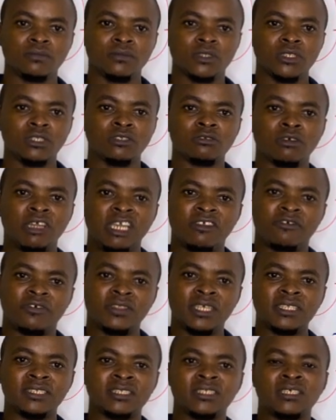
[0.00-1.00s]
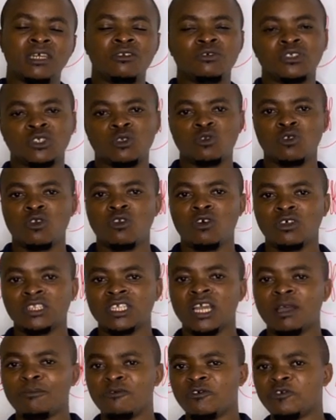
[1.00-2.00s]
So if these cells do not
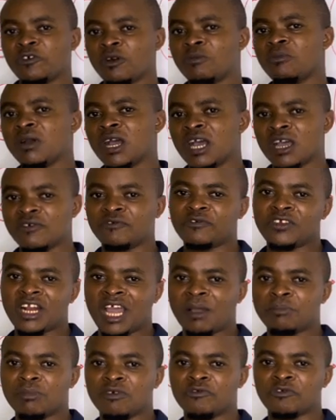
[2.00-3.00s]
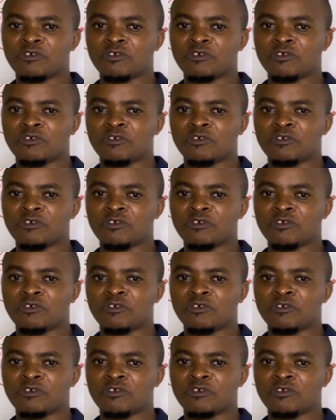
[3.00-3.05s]
form half number of